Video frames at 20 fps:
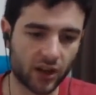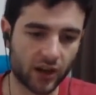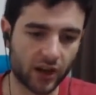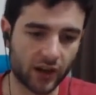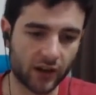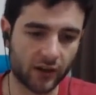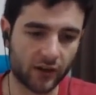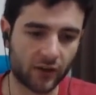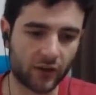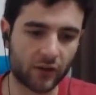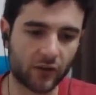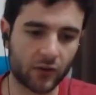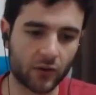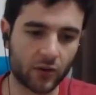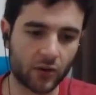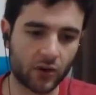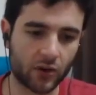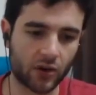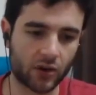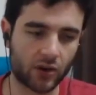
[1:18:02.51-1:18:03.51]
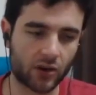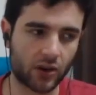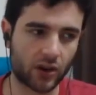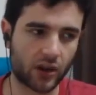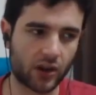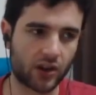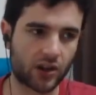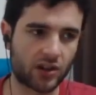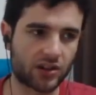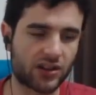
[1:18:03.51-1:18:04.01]
layer,
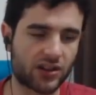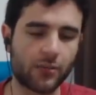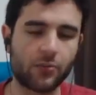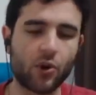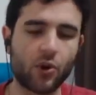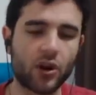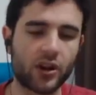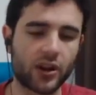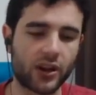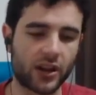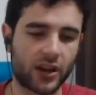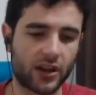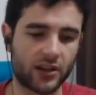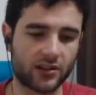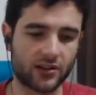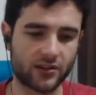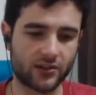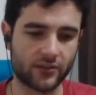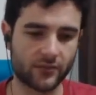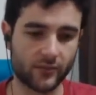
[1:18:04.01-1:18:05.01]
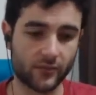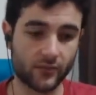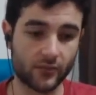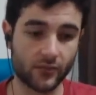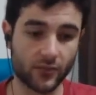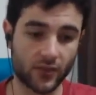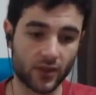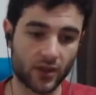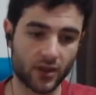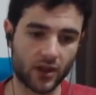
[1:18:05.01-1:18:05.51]
like a sub-wallet, I guess,
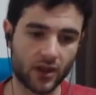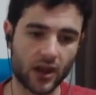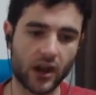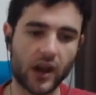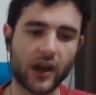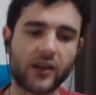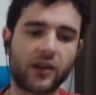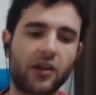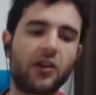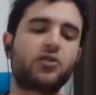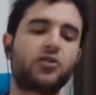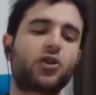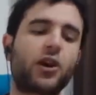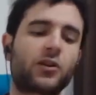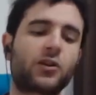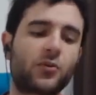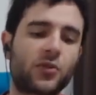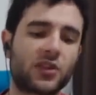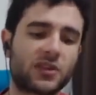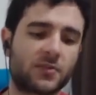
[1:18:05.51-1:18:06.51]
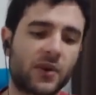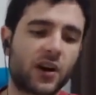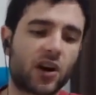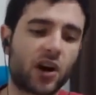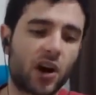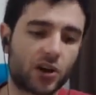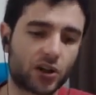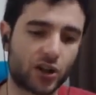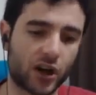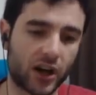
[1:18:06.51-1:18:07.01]
and interact with the smart
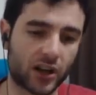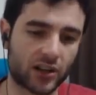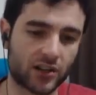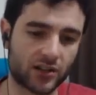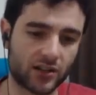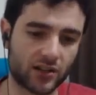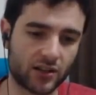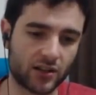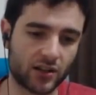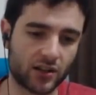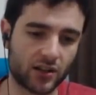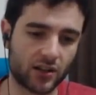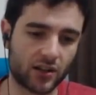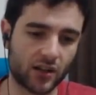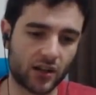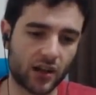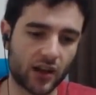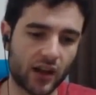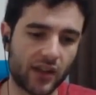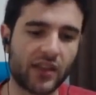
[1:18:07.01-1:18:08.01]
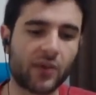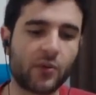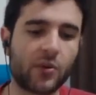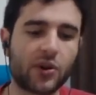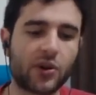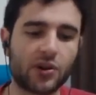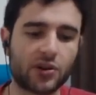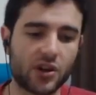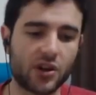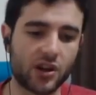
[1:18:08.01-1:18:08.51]
contracts. And then when
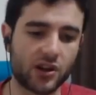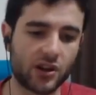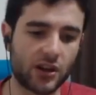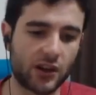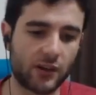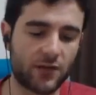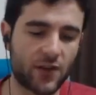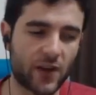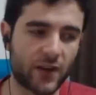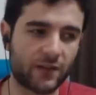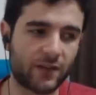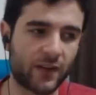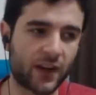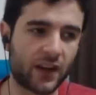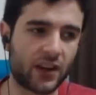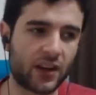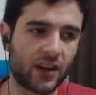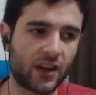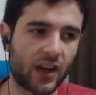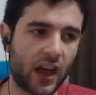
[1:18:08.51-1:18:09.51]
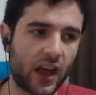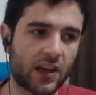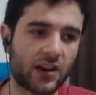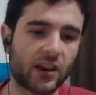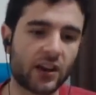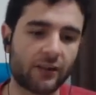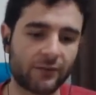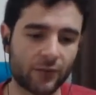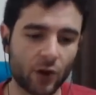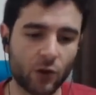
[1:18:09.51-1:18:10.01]
you're done, if you have any ADA
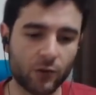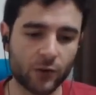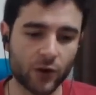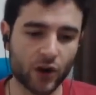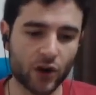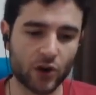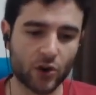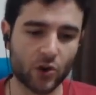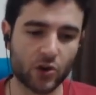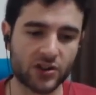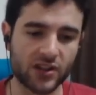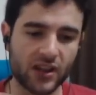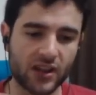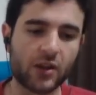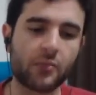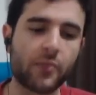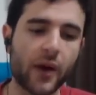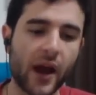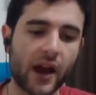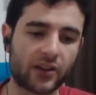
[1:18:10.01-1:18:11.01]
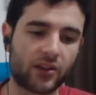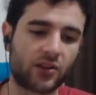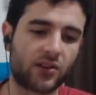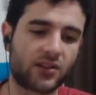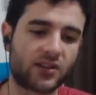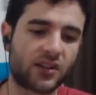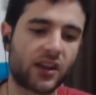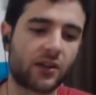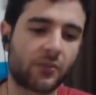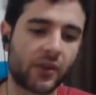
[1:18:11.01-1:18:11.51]
left over, you send it back to
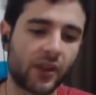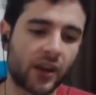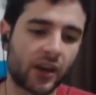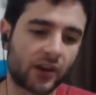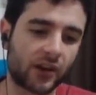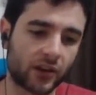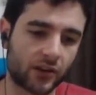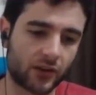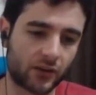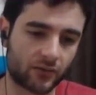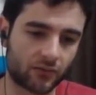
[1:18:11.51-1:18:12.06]
the settlement layer.